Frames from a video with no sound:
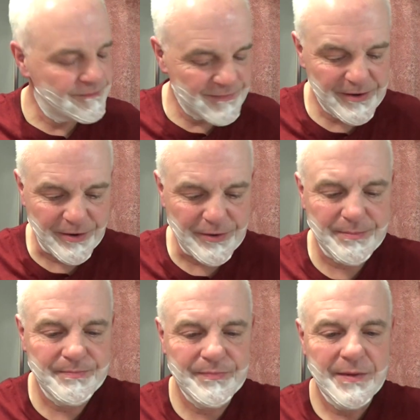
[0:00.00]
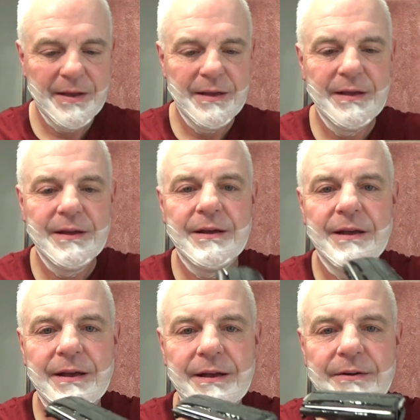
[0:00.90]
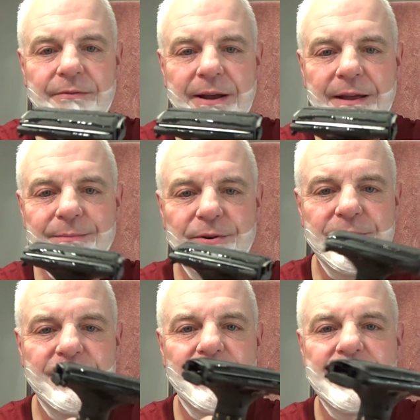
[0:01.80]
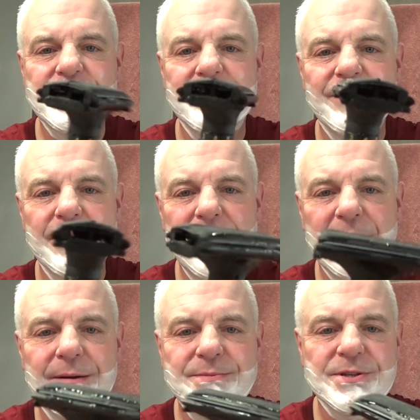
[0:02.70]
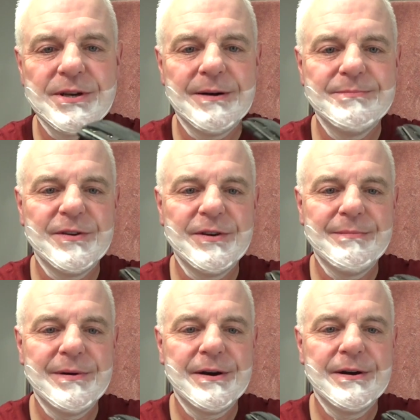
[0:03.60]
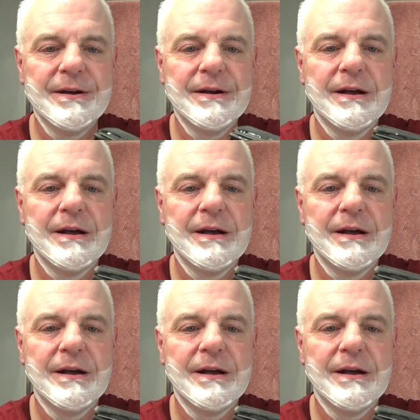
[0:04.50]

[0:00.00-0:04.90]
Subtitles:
Very good. Right, I'm to turn this up for the pickups up to number